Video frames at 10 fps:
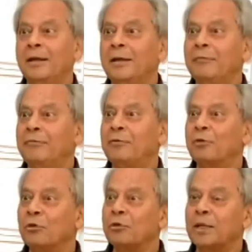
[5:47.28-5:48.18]
If
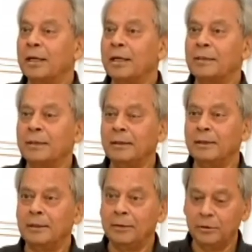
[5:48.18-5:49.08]
to know that,
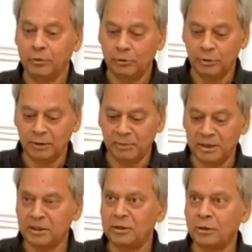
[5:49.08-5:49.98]
you
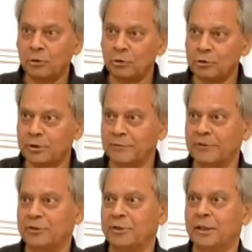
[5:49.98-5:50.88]
imagine the roots
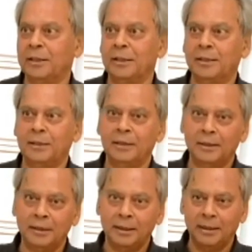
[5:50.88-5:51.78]
of the tree.
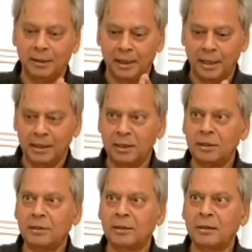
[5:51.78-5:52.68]

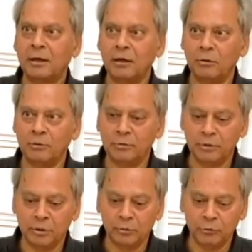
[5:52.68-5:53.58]
Under the
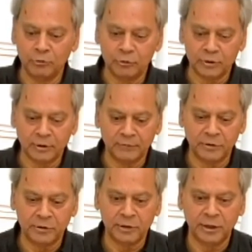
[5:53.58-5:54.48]
ground, the roots of
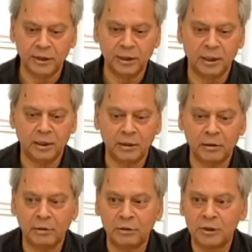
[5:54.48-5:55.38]
the tree
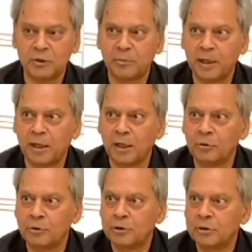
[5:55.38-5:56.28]
are all spread
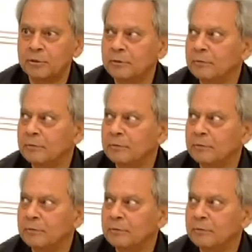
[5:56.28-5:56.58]
out.